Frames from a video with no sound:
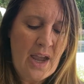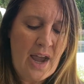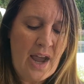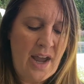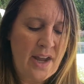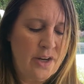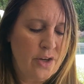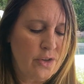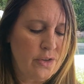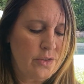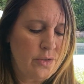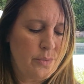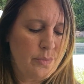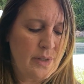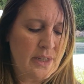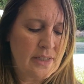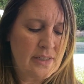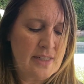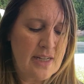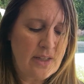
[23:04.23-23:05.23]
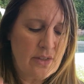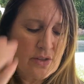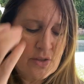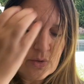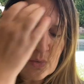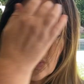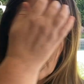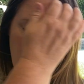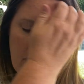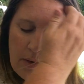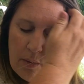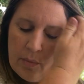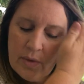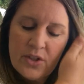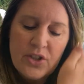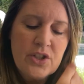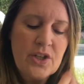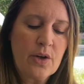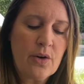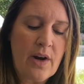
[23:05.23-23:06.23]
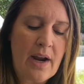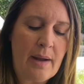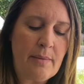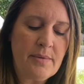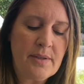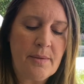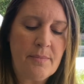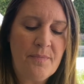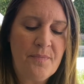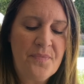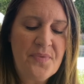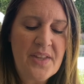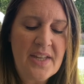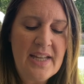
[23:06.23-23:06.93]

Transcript: I heard the ringtail squall when she grabbed him.